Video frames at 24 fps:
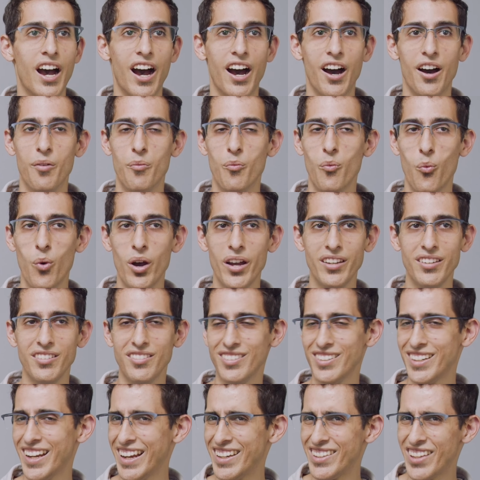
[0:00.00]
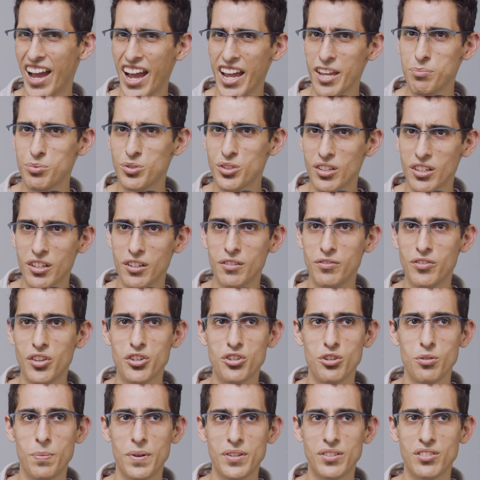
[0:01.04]
what types of
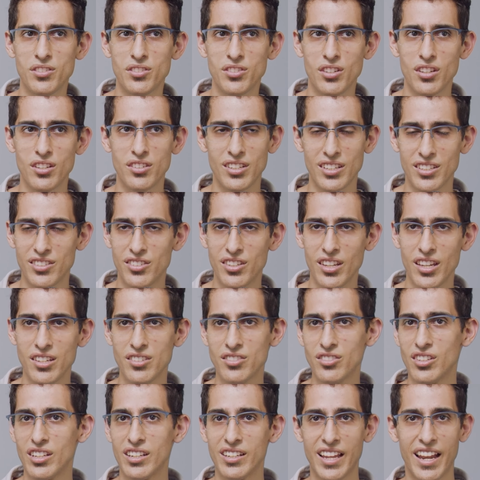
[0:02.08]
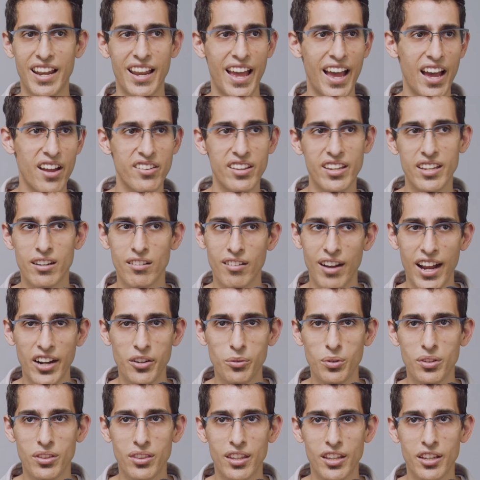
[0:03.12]
digital businesses exist and kind of how to
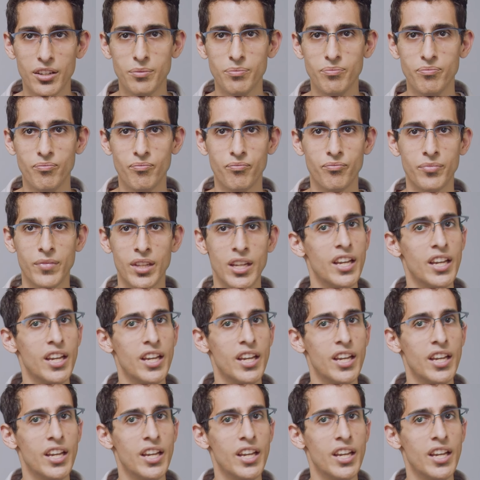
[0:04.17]
interact with them,